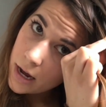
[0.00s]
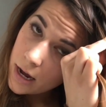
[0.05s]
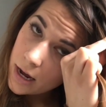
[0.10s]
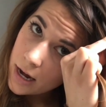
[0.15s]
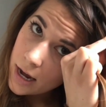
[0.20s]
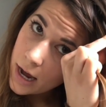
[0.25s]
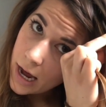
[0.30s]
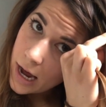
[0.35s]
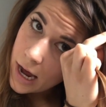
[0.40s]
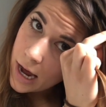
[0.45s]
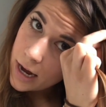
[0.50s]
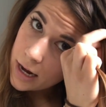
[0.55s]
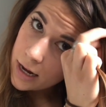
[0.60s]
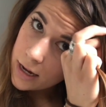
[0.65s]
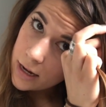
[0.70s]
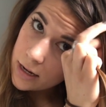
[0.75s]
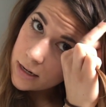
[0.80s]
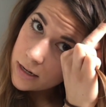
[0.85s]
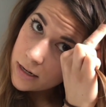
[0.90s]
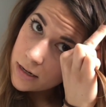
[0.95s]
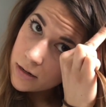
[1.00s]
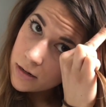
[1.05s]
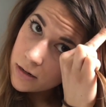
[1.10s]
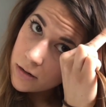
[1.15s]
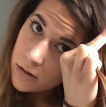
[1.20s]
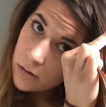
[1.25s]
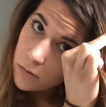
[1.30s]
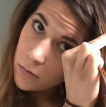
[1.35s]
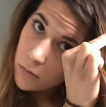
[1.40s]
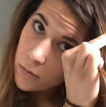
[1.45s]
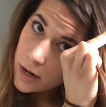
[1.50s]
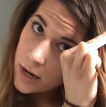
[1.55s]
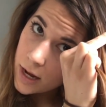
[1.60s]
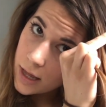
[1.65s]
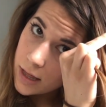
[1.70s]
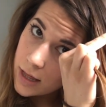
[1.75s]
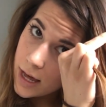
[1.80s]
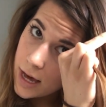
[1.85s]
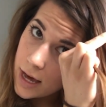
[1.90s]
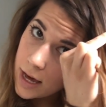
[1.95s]
and add it when
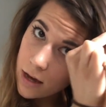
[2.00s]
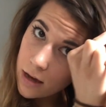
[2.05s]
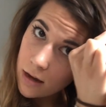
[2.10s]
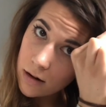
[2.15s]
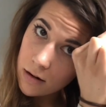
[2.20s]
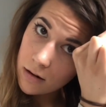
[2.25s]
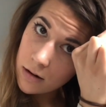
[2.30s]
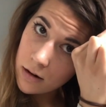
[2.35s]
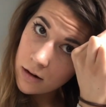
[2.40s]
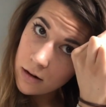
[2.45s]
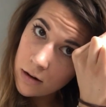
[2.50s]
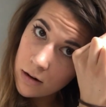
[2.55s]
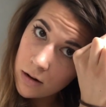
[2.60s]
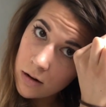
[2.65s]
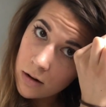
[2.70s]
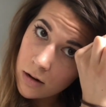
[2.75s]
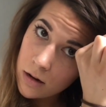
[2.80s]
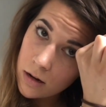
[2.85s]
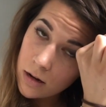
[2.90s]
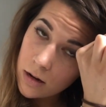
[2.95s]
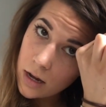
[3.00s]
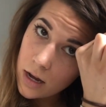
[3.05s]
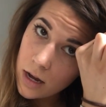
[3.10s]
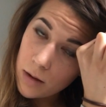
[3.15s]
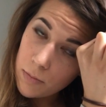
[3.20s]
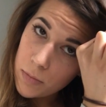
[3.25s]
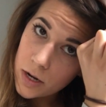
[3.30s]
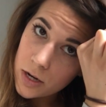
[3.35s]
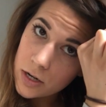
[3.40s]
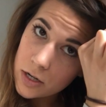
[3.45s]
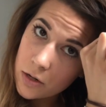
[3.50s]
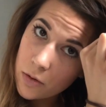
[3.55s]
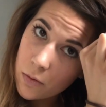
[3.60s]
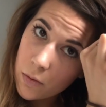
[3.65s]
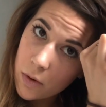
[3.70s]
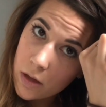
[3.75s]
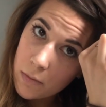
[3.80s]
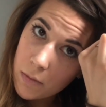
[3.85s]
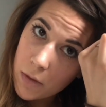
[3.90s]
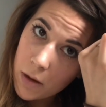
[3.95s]
I lay it and pinch it
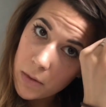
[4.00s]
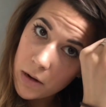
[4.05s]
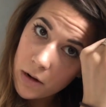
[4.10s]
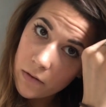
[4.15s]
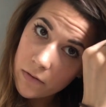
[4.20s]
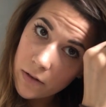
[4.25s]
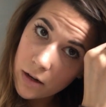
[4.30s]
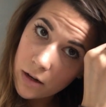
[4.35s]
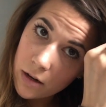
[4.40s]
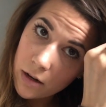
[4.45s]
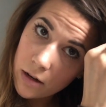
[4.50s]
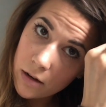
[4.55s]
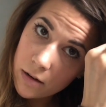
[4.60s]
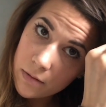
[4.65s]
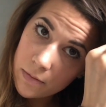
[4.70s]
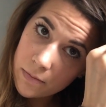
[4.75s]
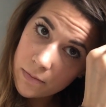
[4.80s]
with my middle finger.